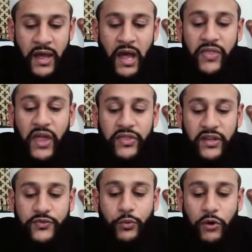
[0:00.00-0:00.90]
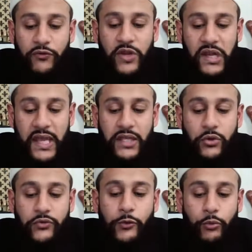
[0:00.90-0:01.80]
and that this rough clay
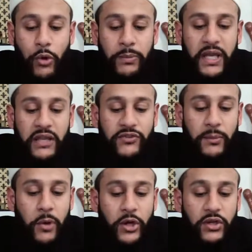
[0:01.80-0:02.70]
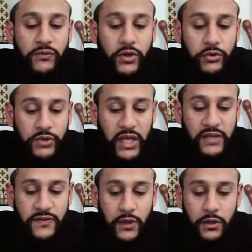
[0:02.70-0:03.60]
used to rub against the body of the
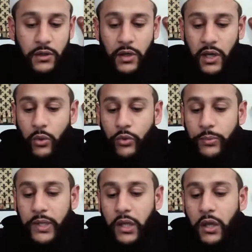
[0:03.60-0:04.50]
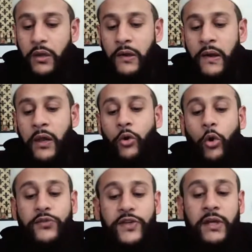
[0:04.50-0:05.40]
Creator, a'udhu billah,
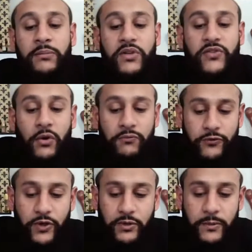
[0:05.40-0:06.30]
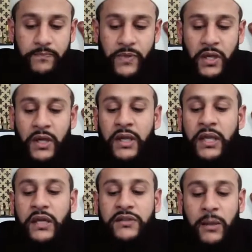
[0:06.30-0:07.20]
causing him discomfort. He
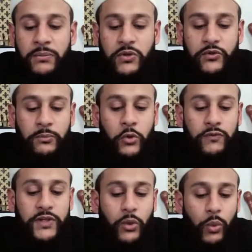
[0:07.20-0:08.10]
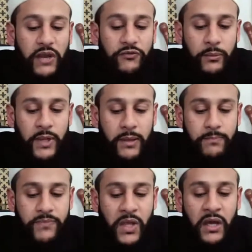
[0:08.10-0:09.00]
attempted to move it away from
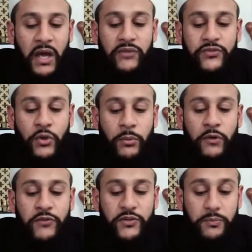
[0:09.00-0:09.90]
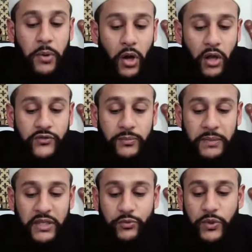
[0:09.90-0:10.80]
him, and some of his parts
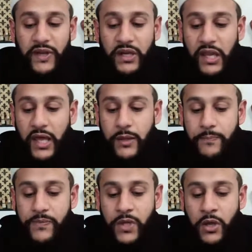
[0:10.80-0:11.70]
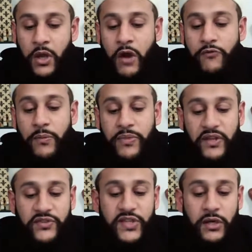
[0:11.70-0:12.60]
mixed with the clay. From
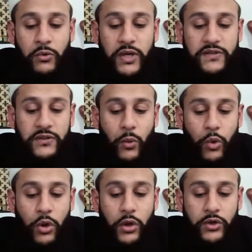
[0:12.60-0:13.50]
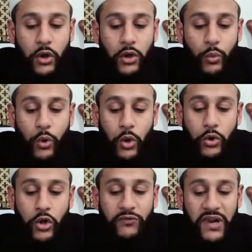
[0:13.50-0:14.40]
this generated the world
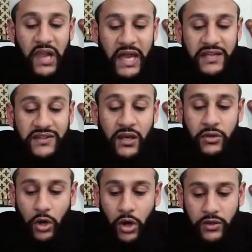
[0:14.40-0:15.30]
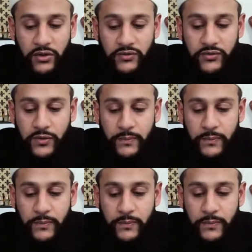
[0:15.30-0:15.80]
of light and darkness.